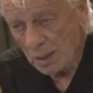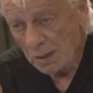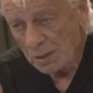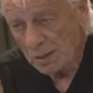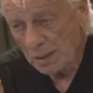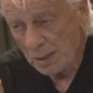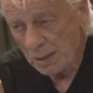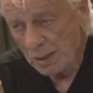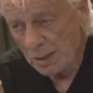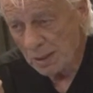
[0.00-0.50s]

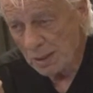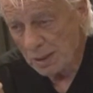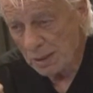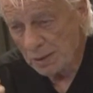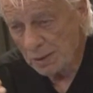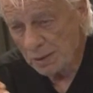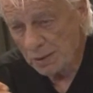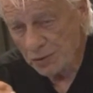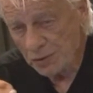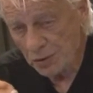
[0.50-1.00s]

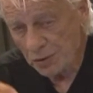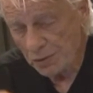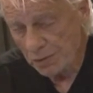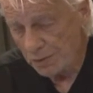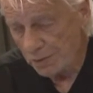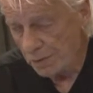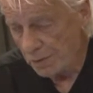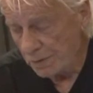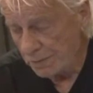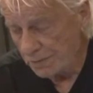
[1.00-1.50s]
There's
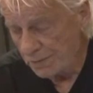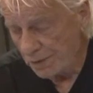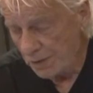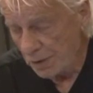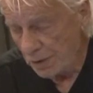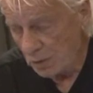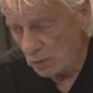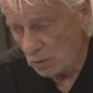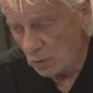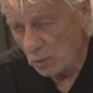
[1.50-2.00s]
a
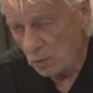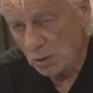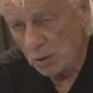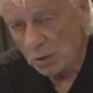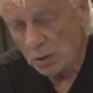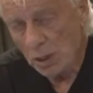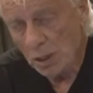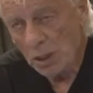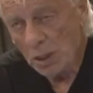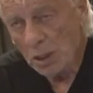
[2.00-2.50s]
video called
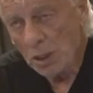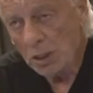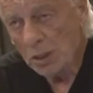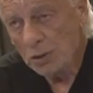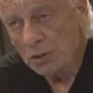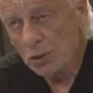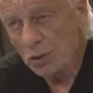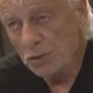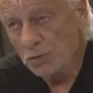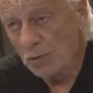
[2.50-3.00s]

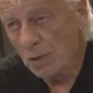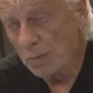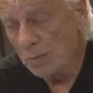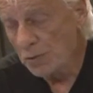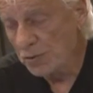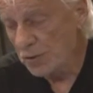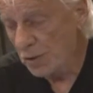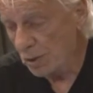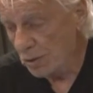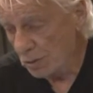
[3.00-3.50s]
"The
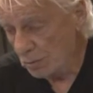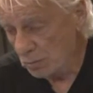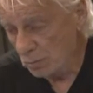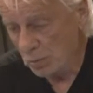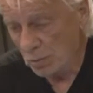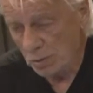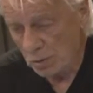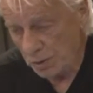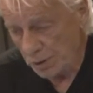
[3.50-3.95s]
Drummer's on the Wrong